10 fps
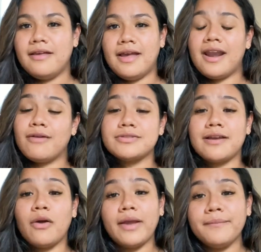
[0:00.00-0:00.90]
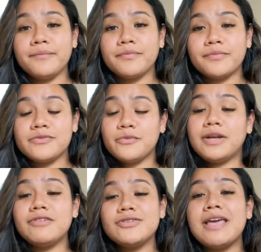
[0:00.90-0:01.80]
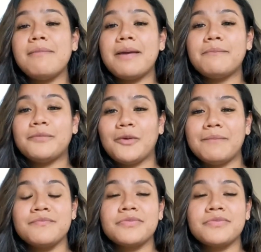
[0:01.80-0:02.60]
And I was like, okay, whatever you say, ma'am. Okay.